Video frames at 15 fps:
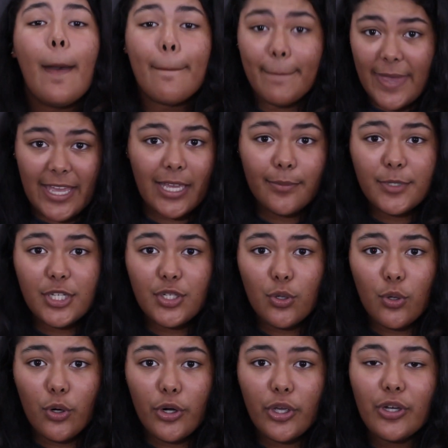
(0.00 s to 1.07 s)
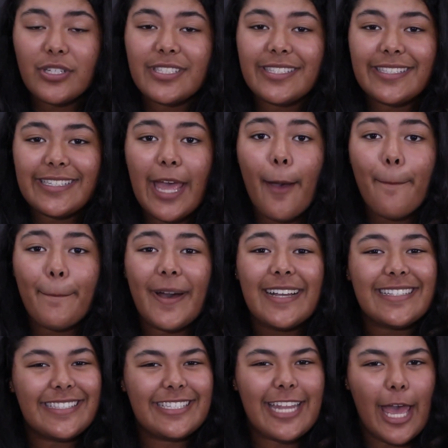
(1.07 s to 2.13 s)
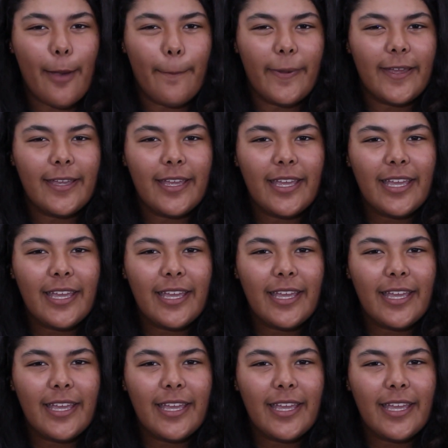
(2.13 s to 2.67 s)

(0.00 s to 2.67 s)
makeup tutorial step by step